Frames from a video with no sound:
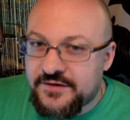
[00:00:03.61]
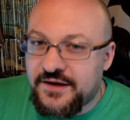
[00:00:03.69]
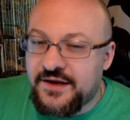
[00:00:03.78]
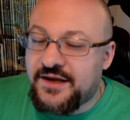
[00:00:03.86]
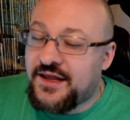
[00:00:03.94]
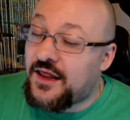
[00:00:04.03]

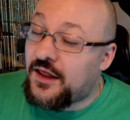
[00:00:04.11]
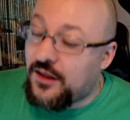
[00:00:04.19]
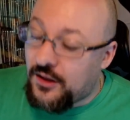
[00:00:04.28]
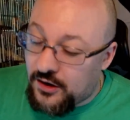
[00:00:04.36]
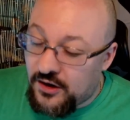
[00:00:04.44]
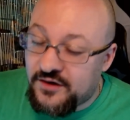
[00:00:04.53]
It
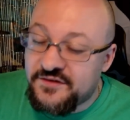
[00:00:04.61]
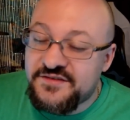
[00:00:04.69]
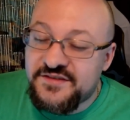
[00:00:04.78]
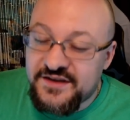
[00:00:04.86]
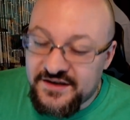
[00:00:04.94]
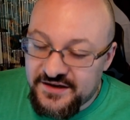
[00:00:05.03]
logs
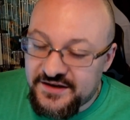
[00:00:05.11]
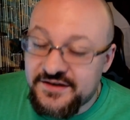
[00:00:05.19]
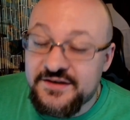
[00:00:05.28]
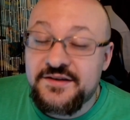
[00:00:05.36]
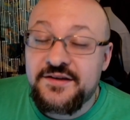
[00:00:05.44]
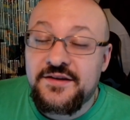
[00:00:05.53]
in.
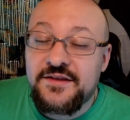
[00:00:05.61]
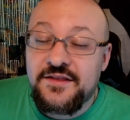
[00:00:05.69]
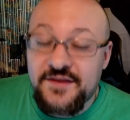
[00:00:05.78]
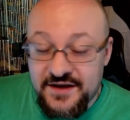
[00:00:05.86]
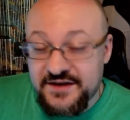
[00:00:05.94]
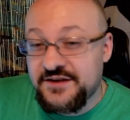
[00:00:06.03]

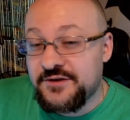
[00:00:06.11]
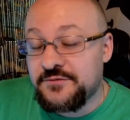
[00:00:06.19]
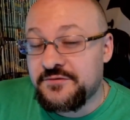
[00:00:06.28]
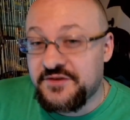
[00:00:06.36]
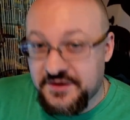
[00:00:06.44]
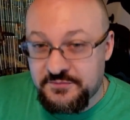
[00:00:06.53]
Thank you.
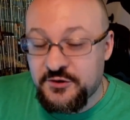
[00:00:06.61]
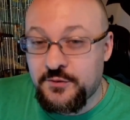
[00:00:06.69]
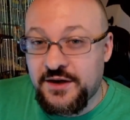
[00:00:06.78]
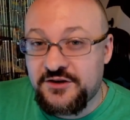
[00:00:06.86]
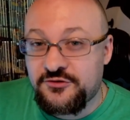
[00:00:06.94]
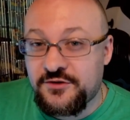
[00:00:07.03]
Tip your
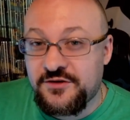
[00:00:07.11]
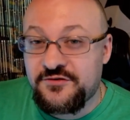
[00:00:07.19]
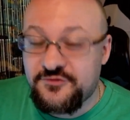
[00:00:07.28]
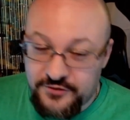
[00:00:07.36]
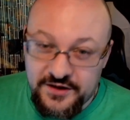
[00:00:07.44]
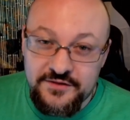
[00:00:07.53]
waitress.
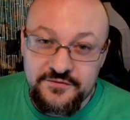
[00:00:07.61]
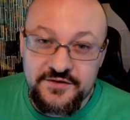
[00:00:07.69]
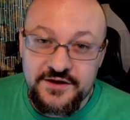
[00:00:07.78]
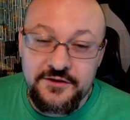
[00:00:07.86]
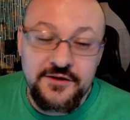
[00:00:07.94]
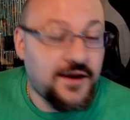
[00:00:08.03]
Try the
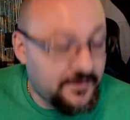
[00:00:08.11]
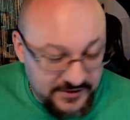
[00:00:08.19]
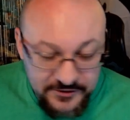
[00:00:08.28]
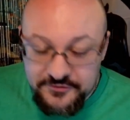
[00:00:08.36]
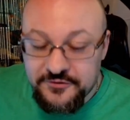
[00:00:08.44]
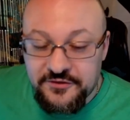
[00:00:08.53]
veal. I'm
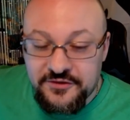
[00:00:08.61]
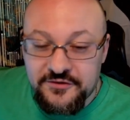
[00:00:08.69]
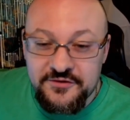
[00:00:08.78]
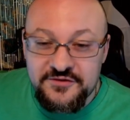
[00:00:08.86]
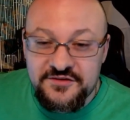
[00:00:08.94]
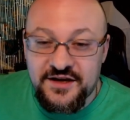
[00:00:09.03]
here till
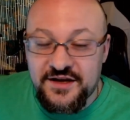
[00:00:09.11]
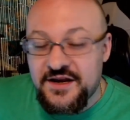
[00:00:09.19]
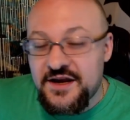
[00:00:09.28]
Thursday.